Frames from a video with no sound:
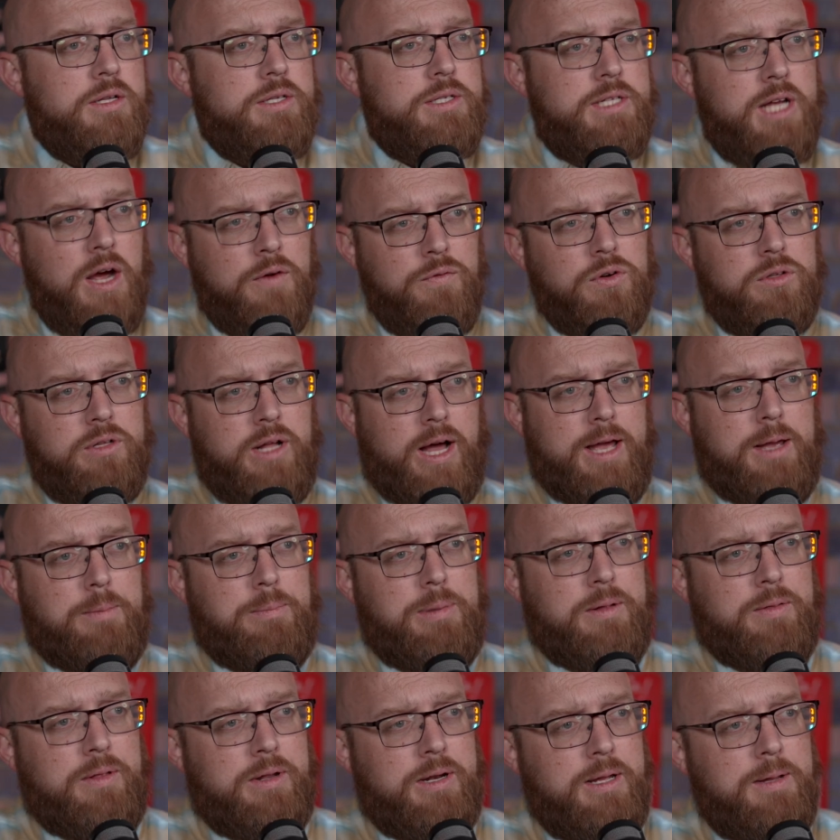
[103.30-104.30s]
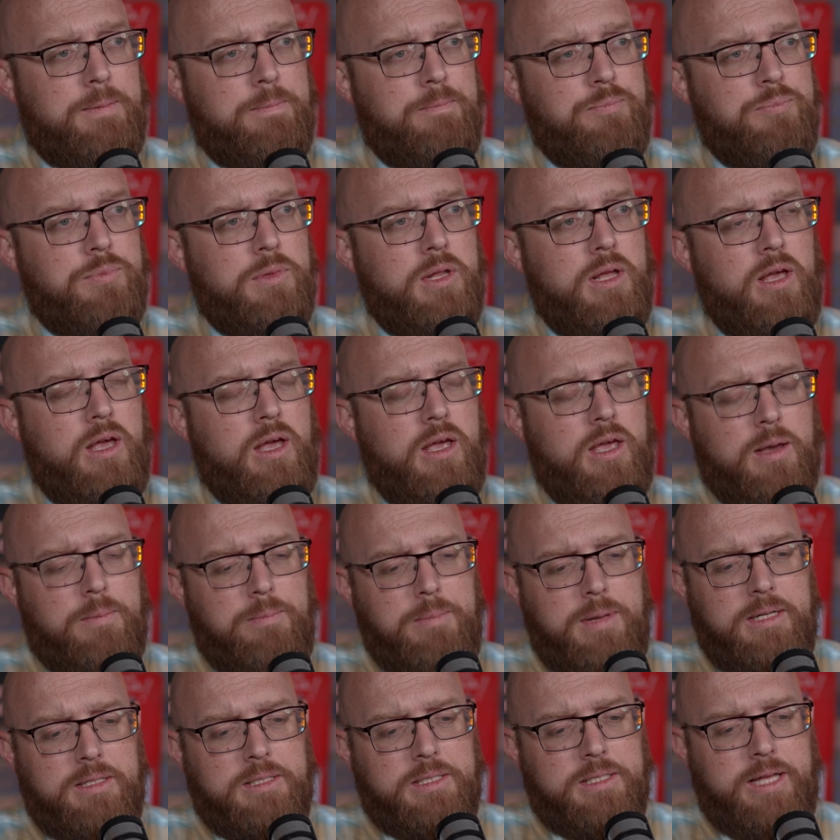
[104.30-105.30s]
several liability, it
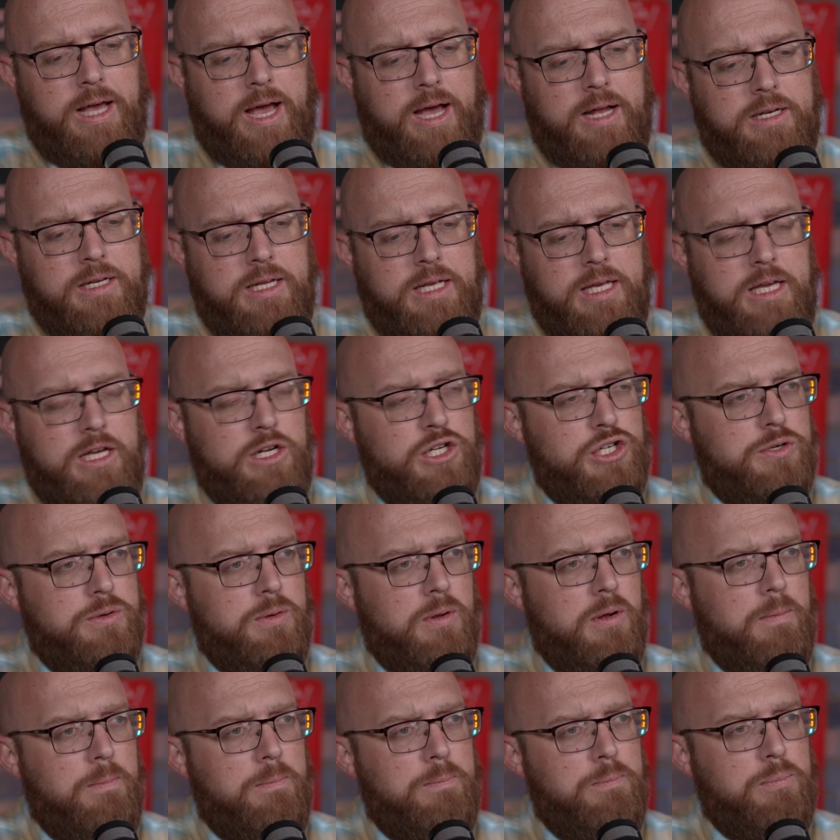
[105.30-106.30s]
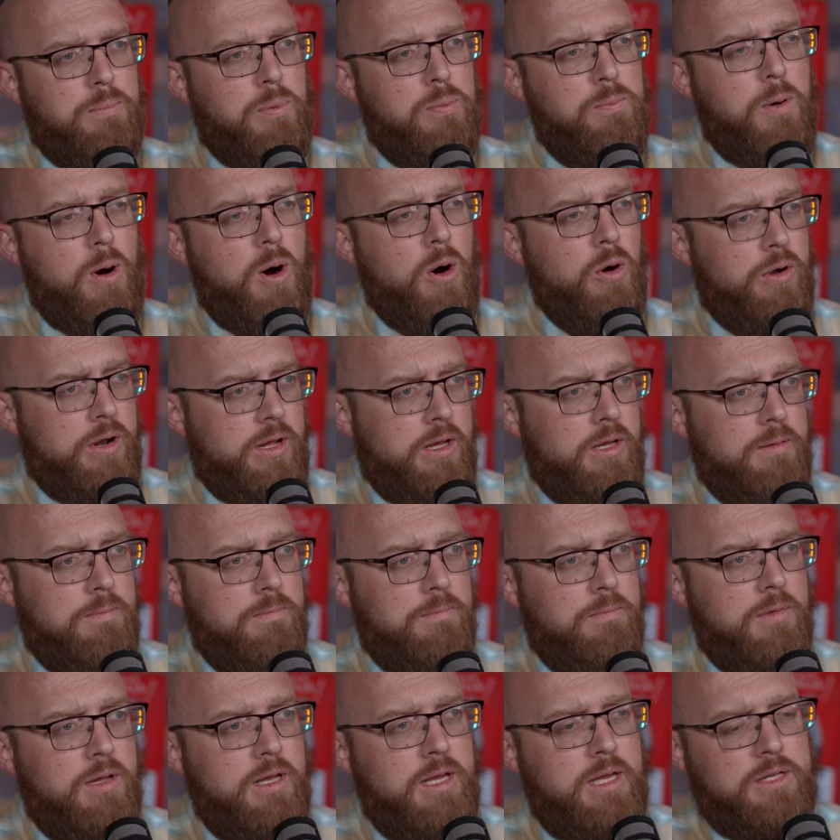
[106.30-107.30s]
means that each party
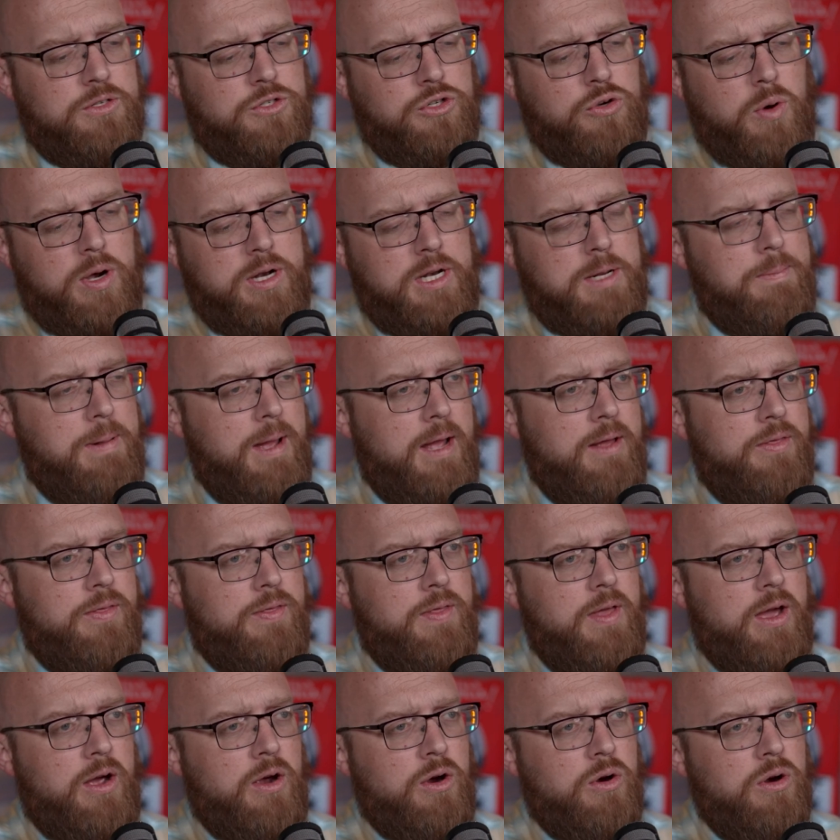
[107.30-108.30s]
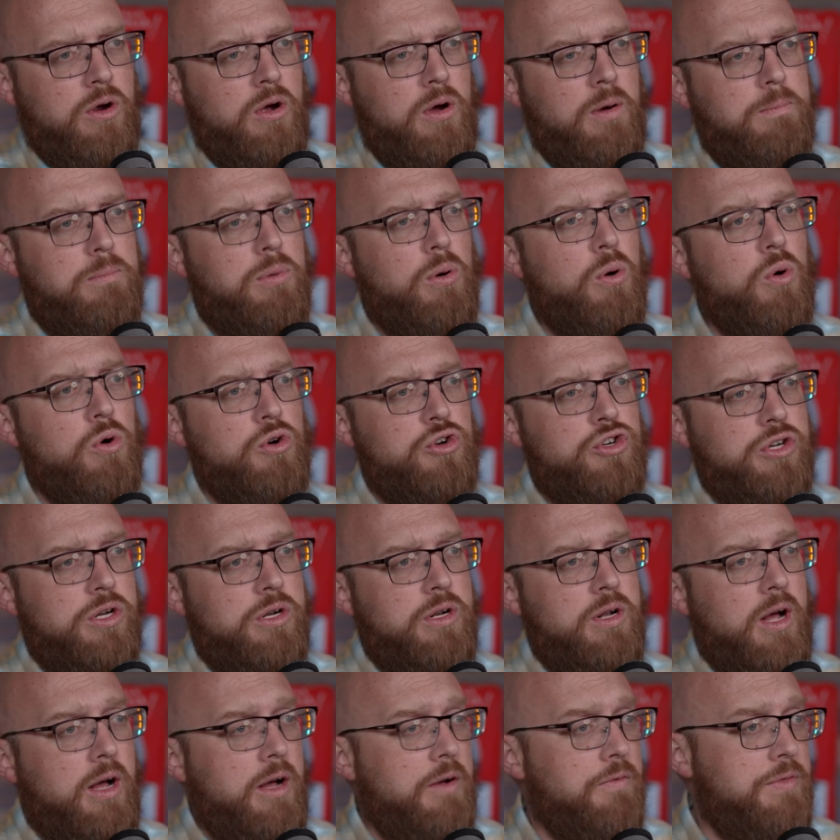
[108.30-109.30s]
is going to pay their
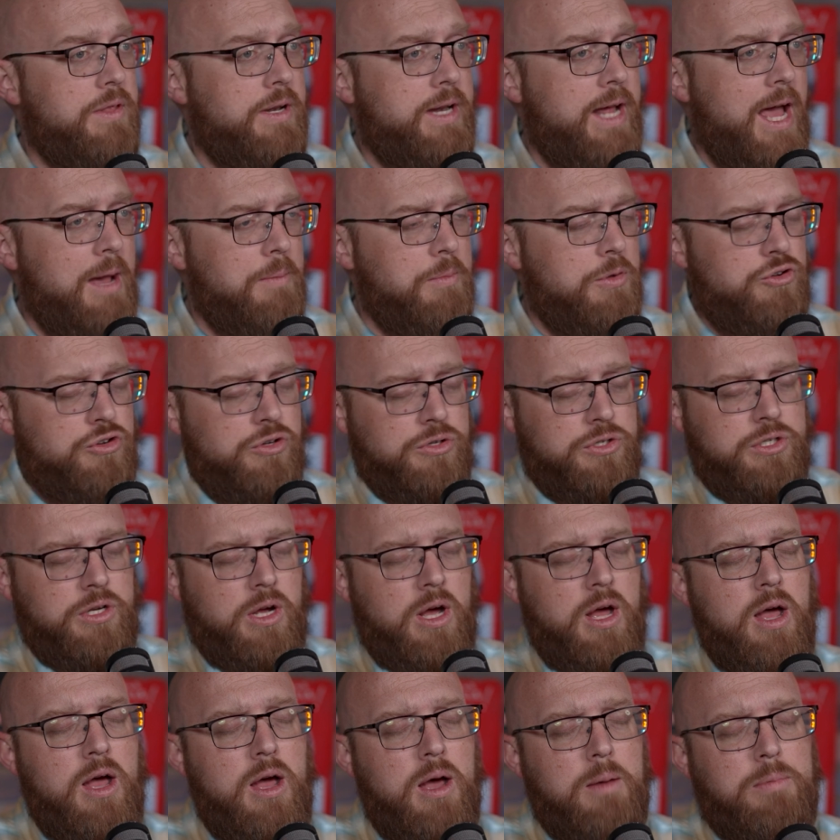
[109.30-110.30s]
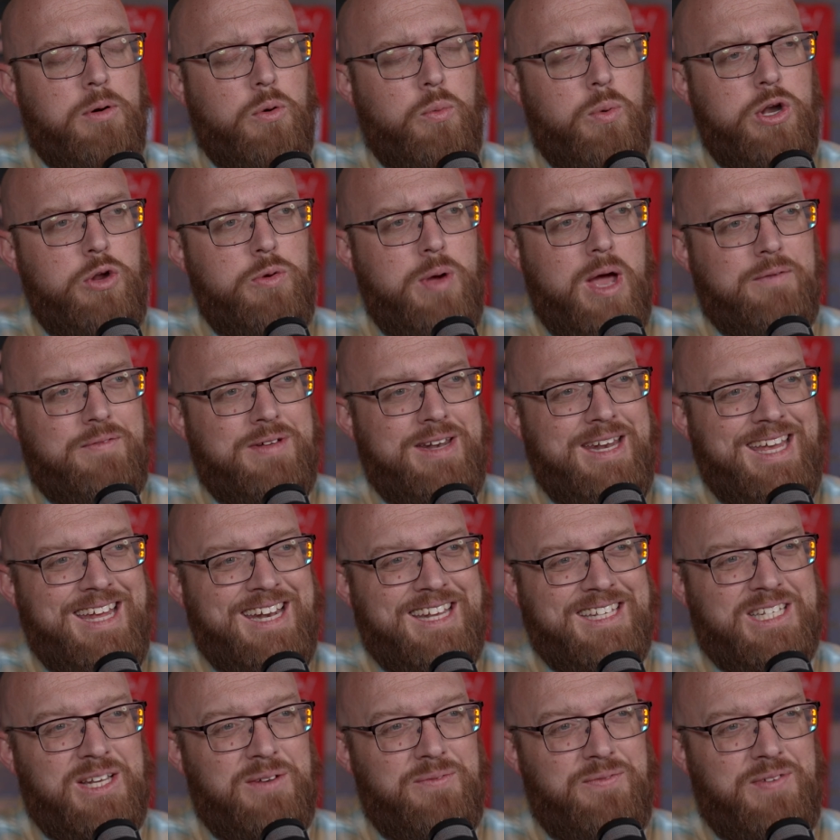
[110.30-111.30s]
portion of the damages. But when you have an
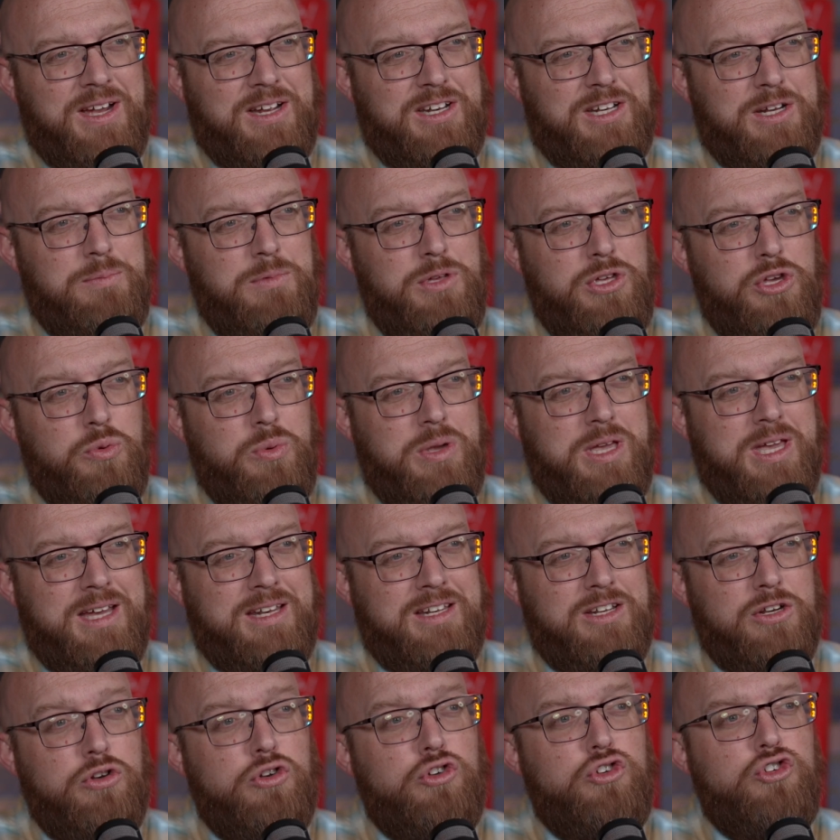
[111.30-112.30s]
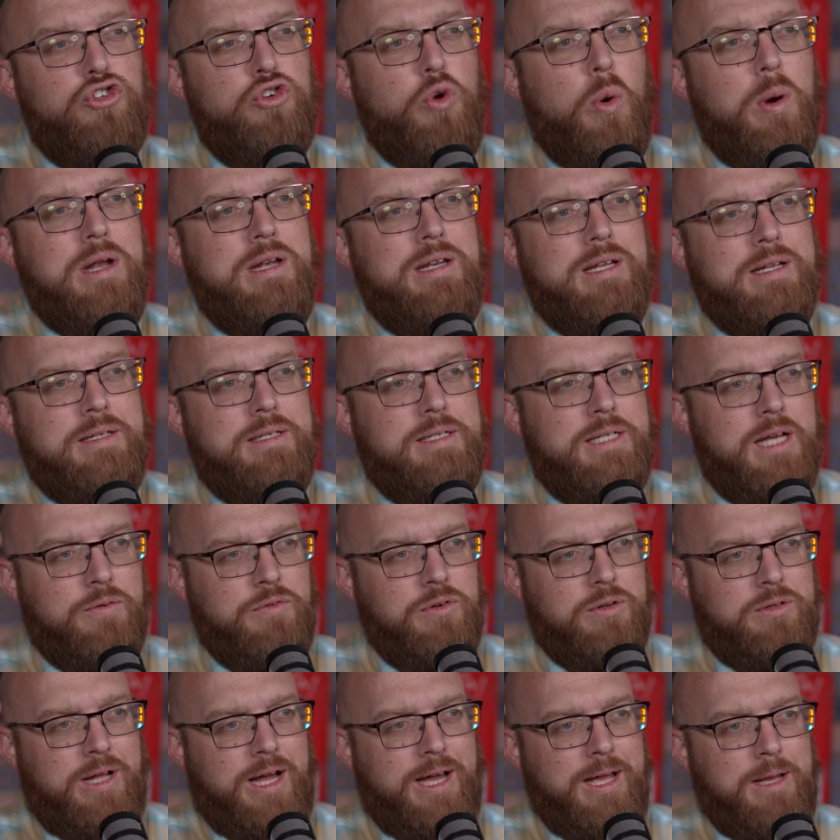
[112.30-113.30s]
innocent victim, you get joint and
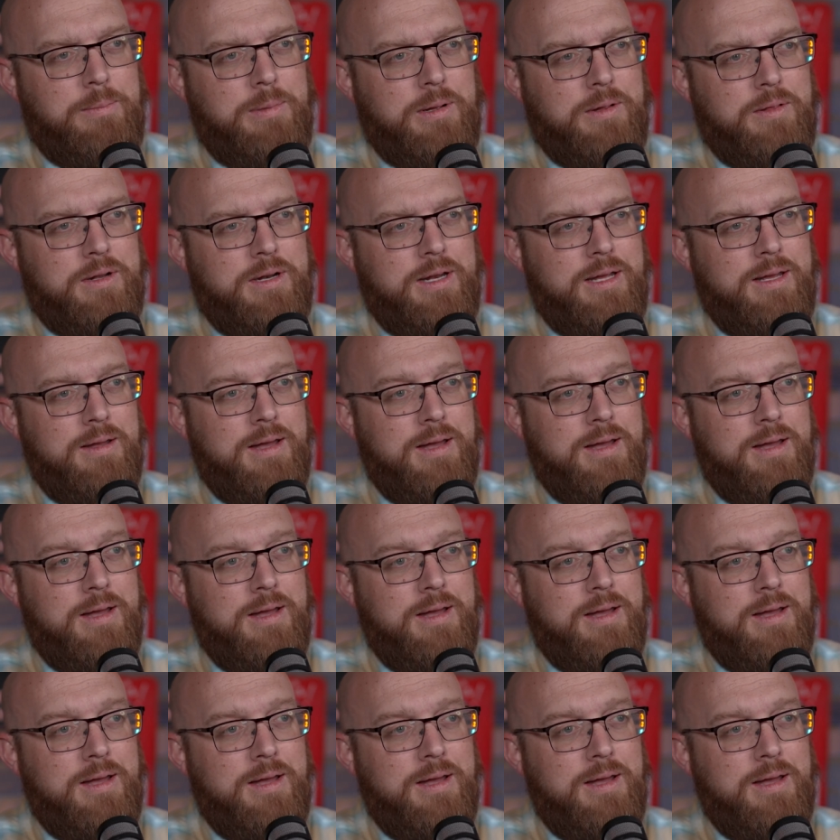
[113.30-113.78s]
several liability.